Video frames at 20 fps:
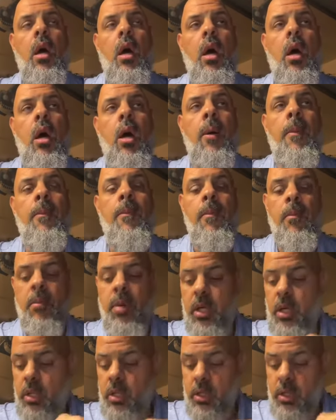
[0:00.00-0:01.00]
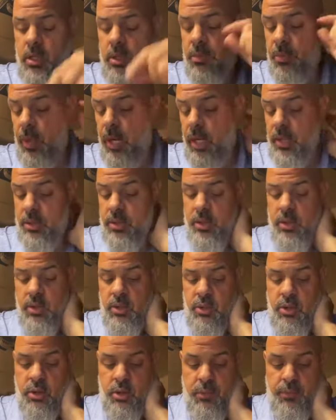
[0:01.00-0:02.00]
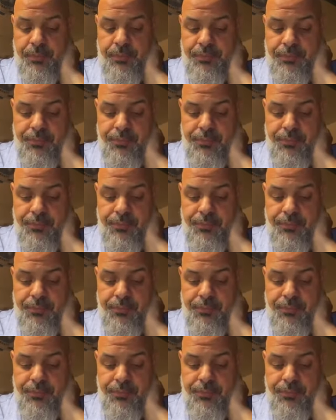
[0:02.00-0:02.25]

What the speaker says: But in this passage,